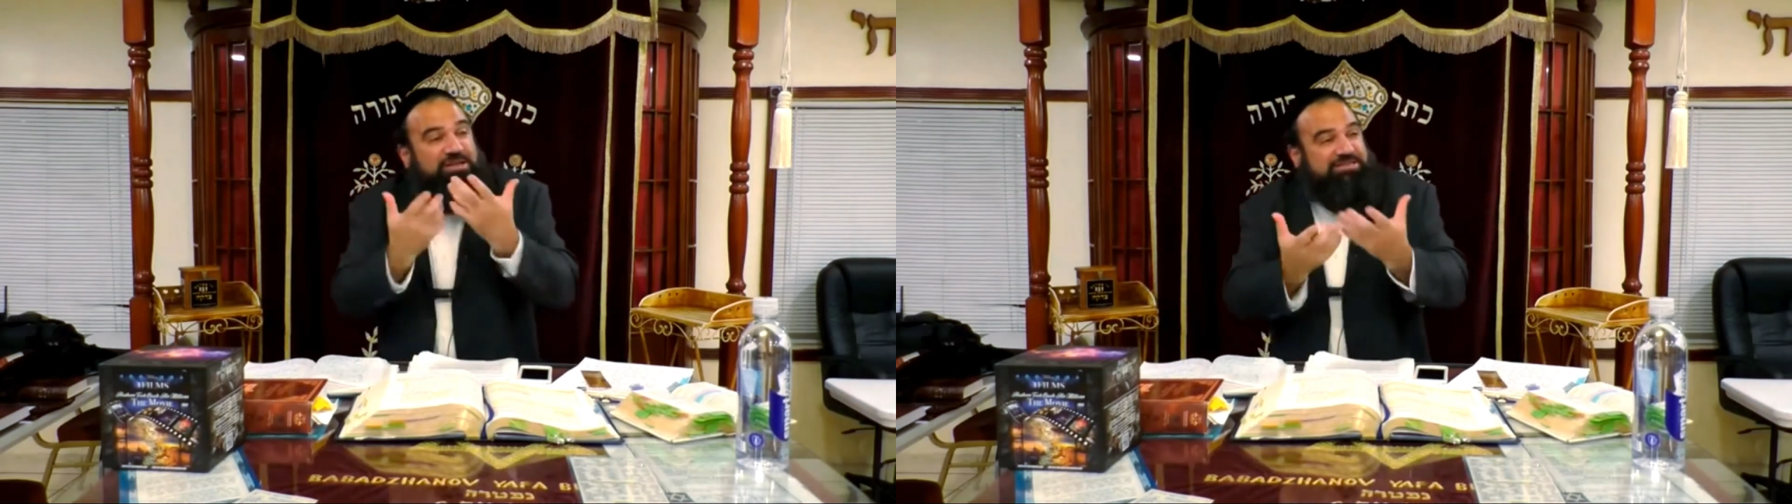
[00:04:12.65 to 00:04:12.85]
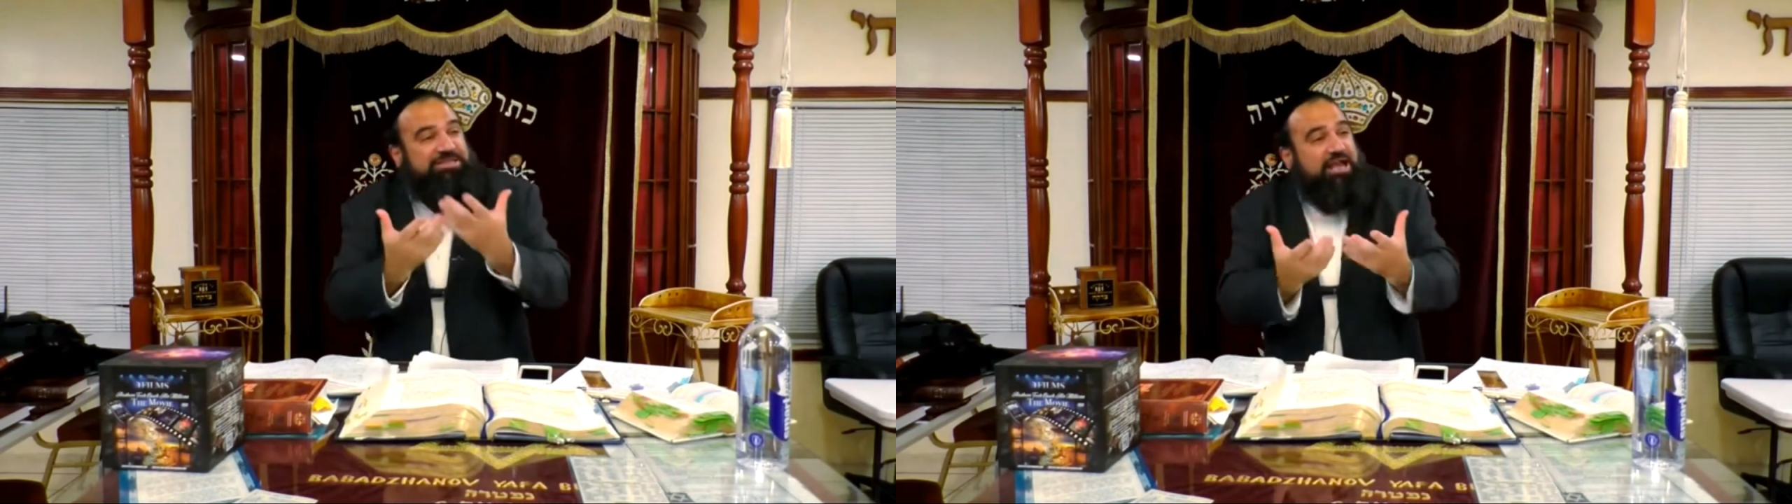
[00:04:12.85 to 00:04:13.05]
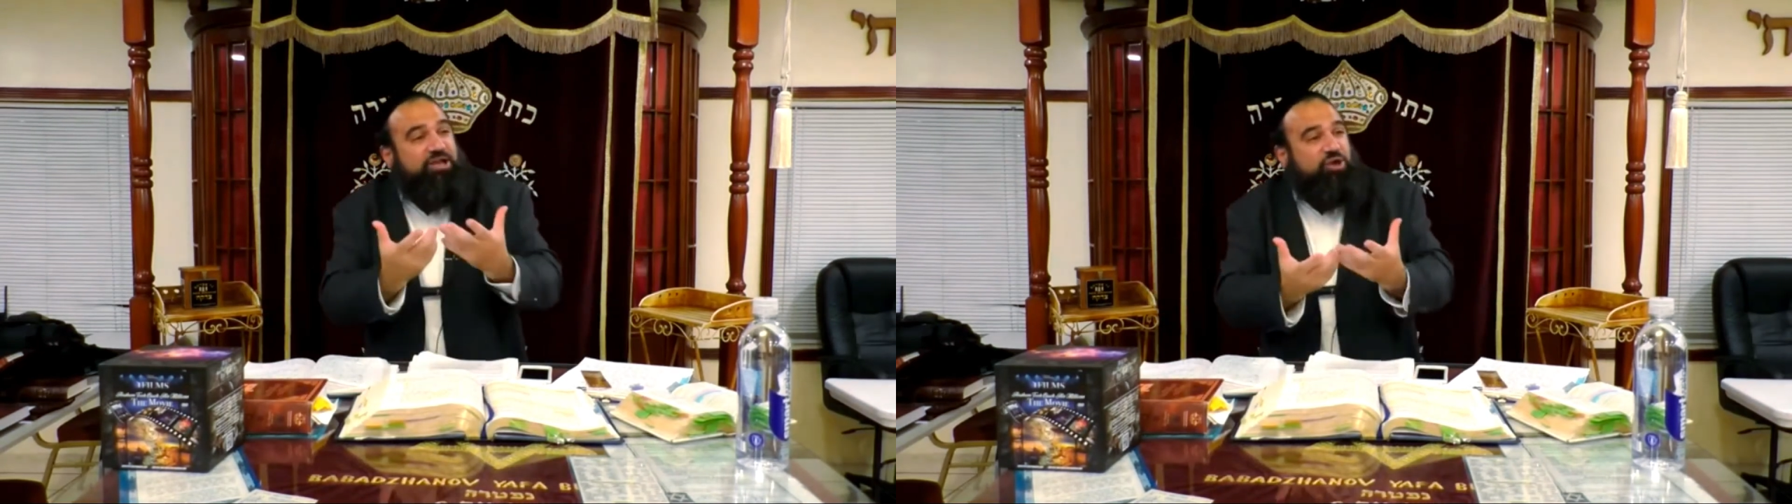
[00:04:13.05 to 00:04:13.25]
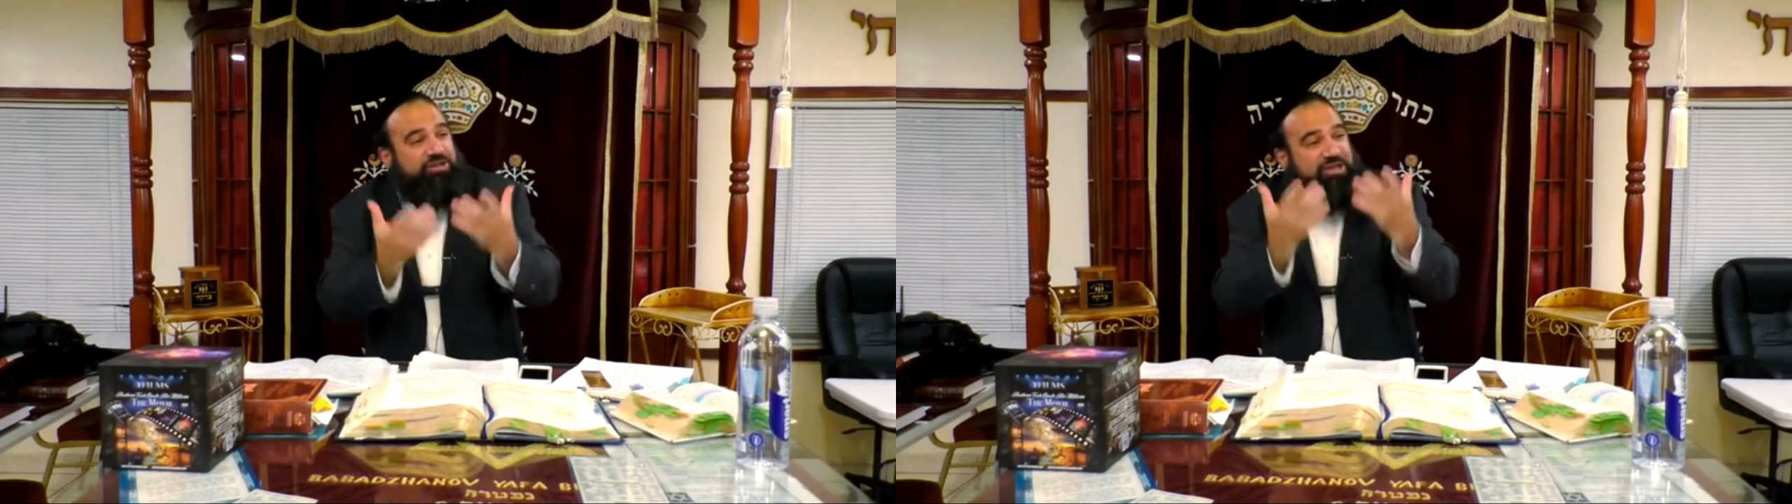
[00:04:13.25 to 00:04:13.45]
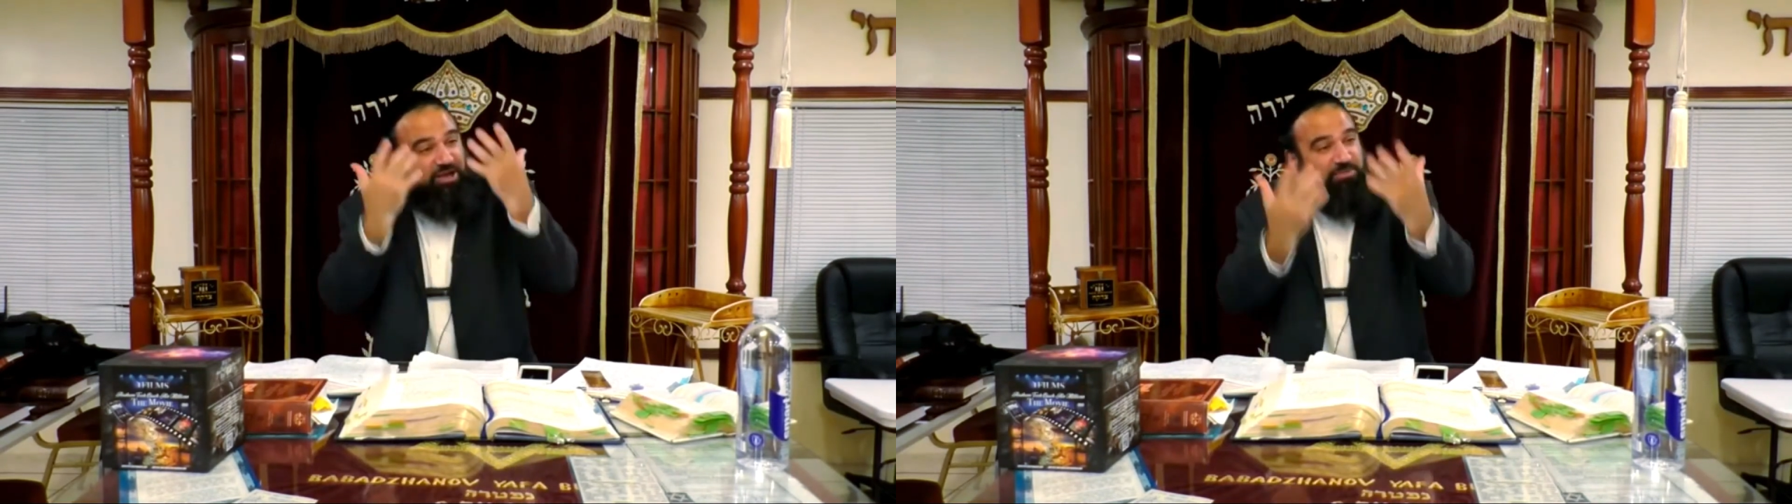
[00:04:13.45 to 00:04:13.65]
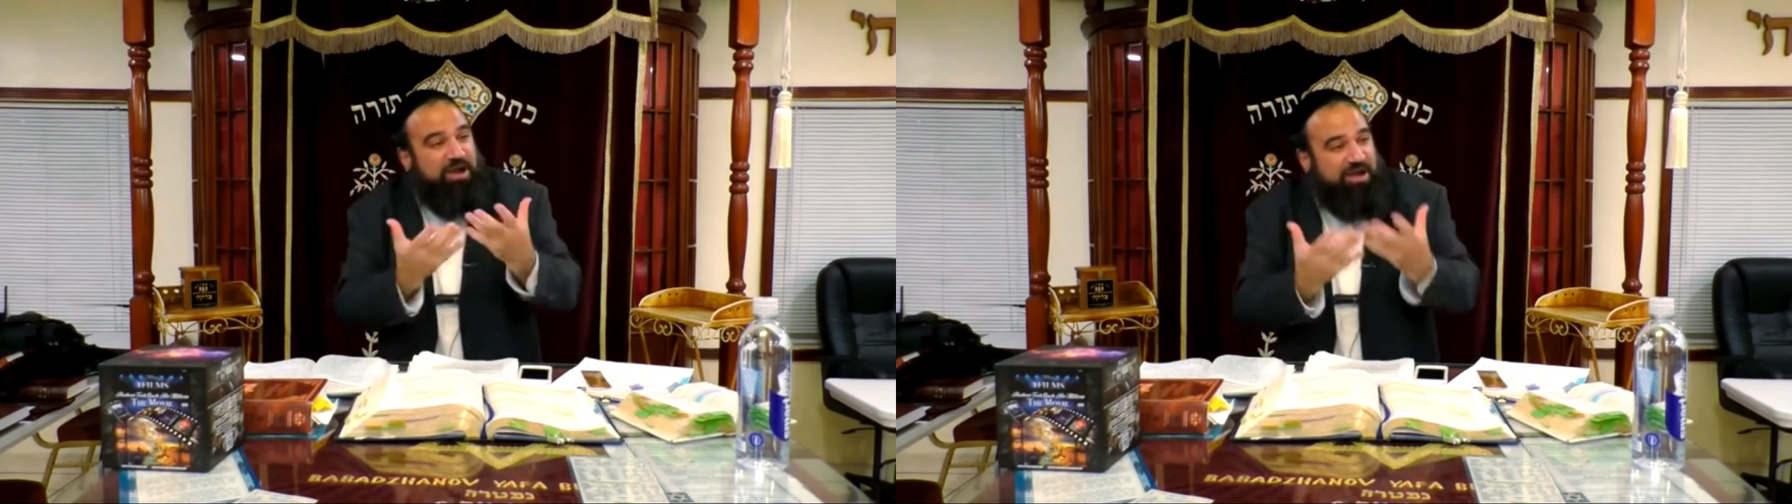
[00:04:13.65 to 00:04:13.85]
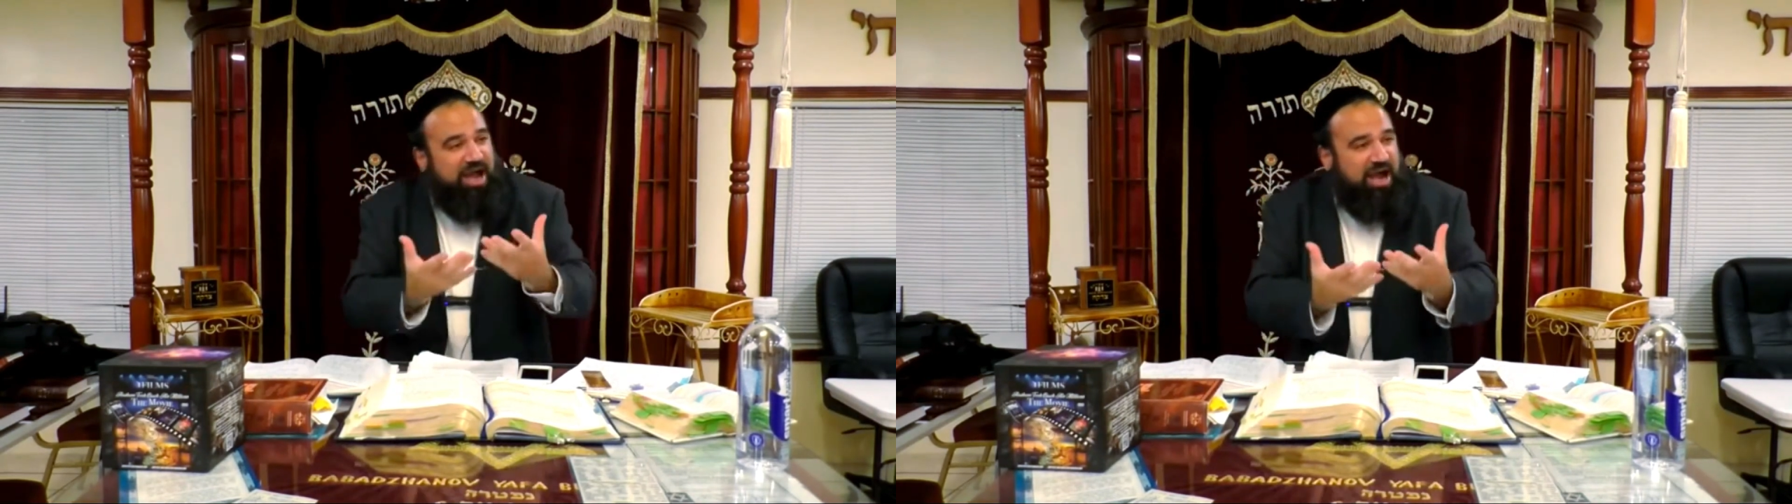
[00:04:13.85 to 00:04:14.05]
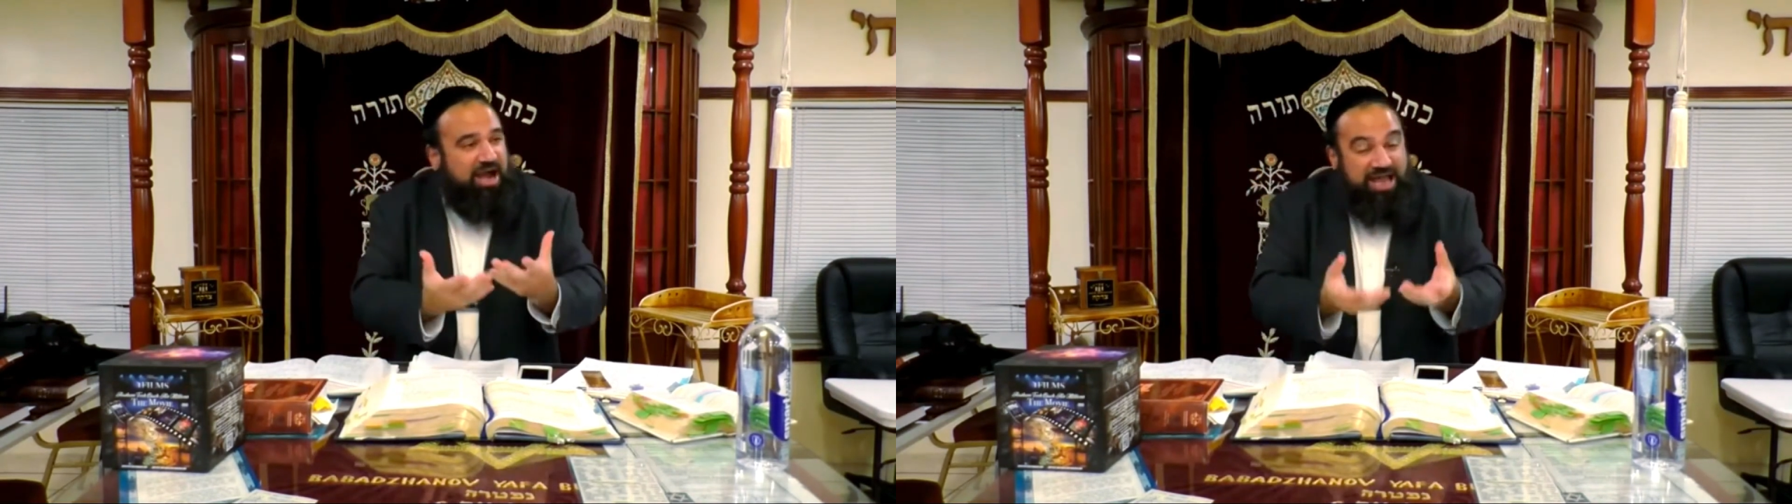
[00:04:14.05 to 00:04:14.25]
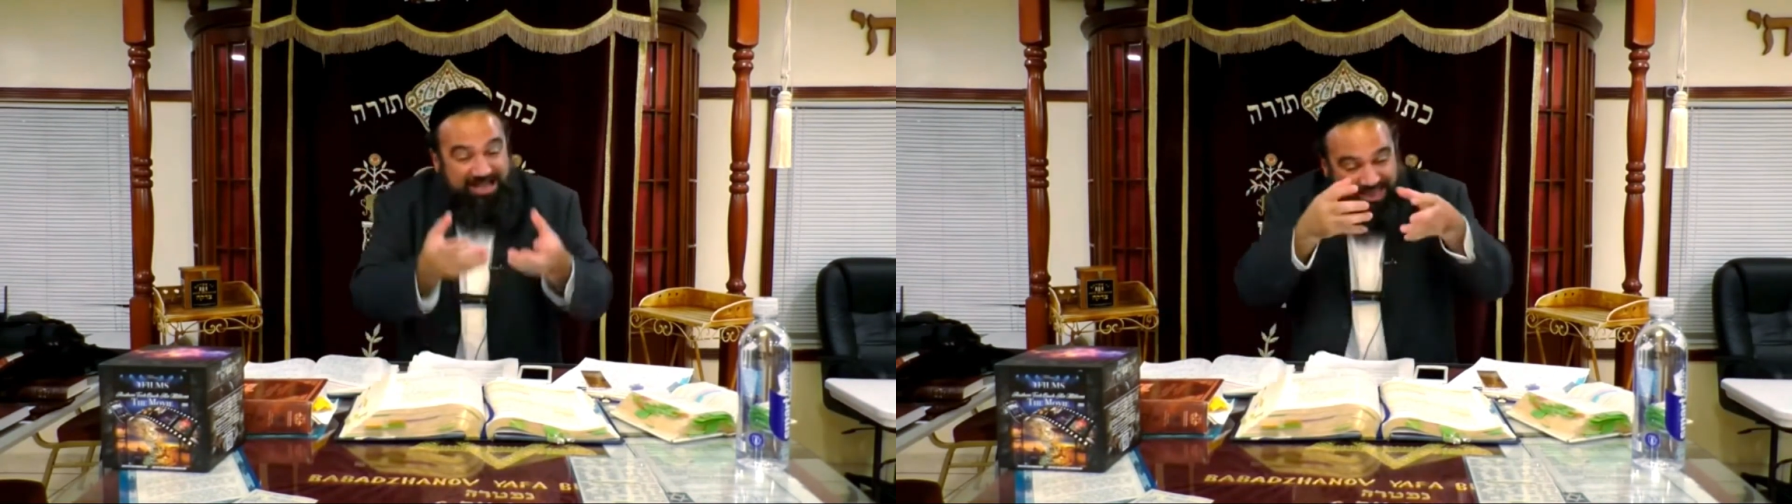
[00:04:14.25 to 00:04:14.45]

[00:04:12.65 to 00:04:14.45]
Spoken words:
Masechtot in the Gemara.